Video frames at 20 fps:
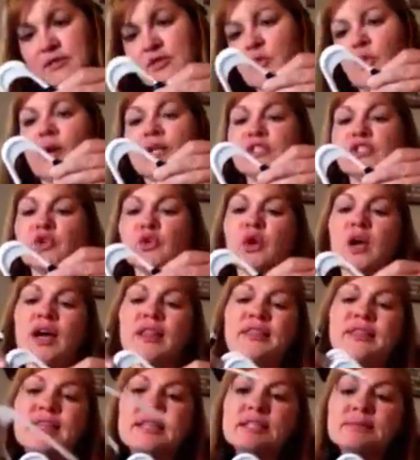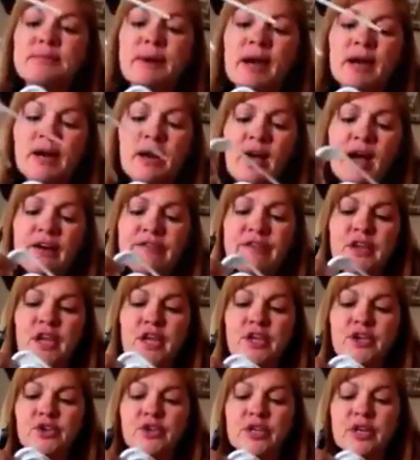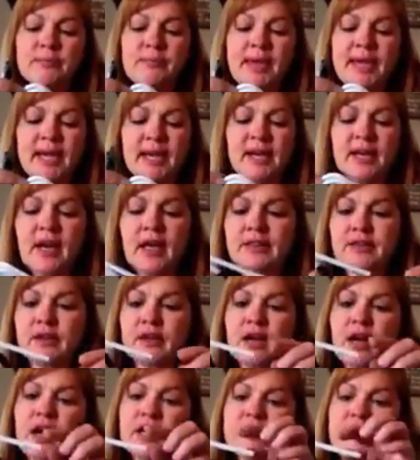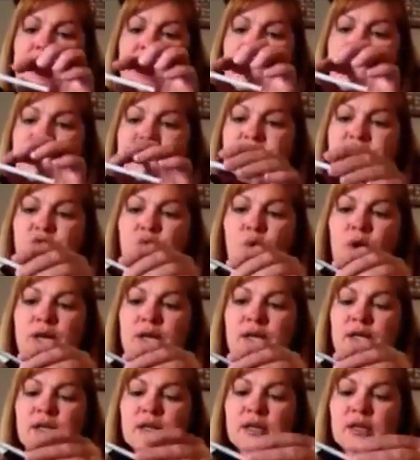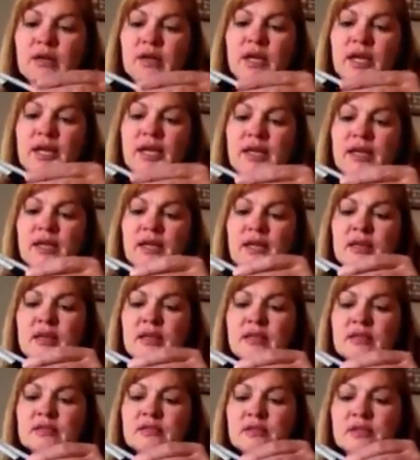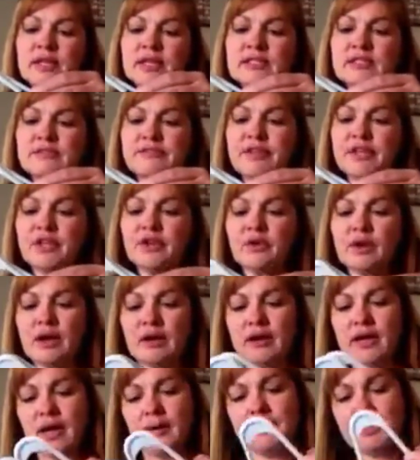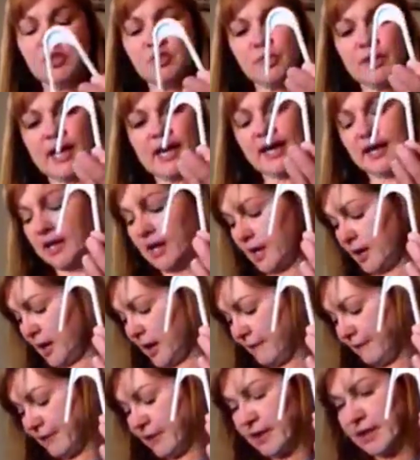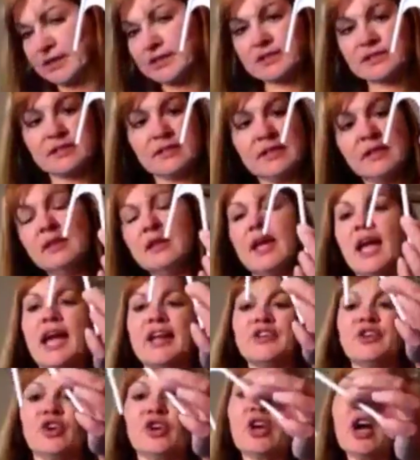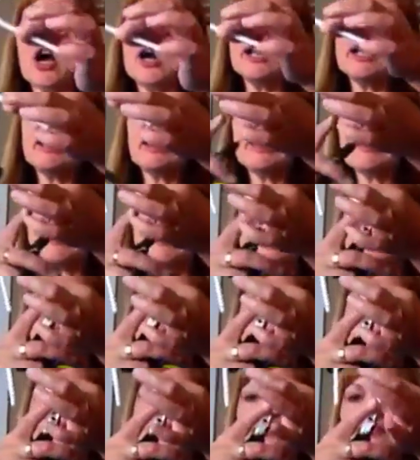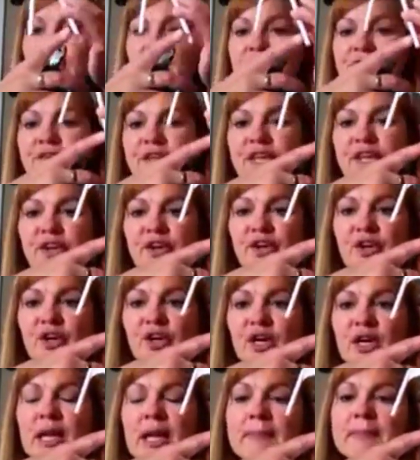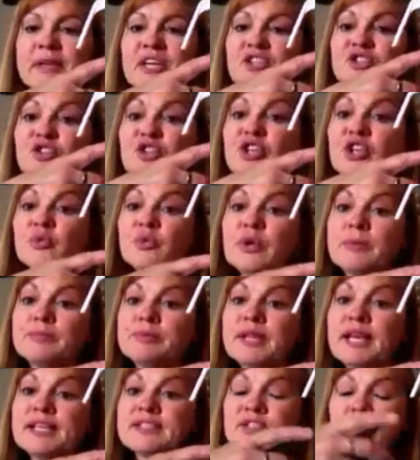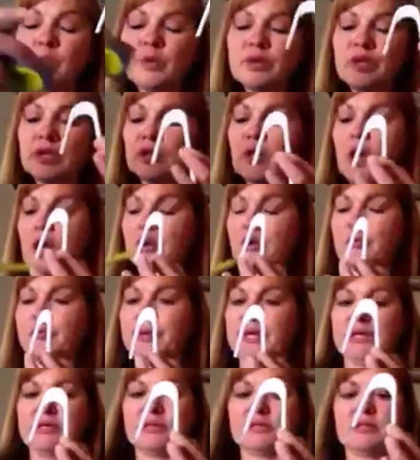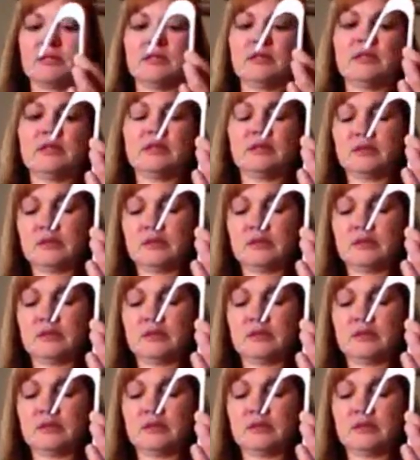So once you cut this part off, you're going to make another cut on this one. Okay, so let's figure out how much we got to cut off of this. And you're cutting this piece off here because you're going to replace it with a longer piece.